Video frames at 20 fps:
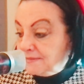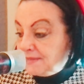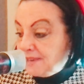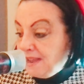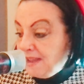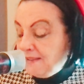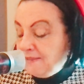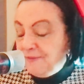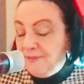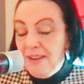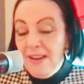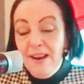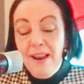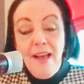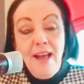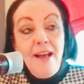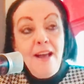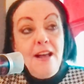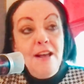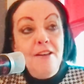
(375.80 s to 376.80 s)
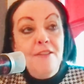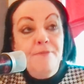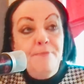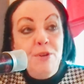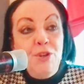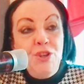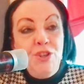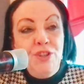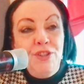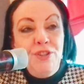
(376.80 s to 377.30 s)
I feel I have,
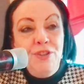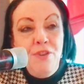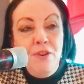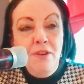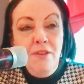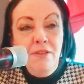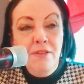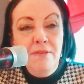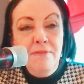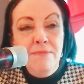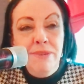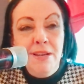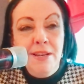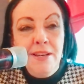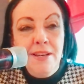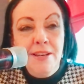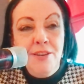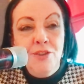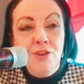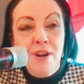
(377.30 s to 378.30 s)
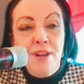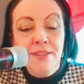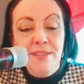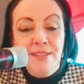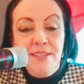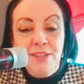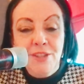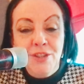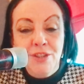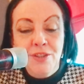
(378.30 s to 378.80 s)
but she's not completely
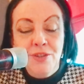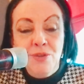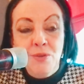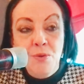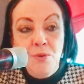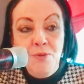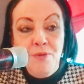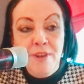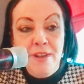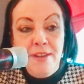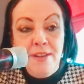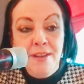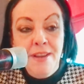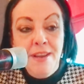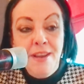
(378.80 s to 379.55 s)
transitioned over.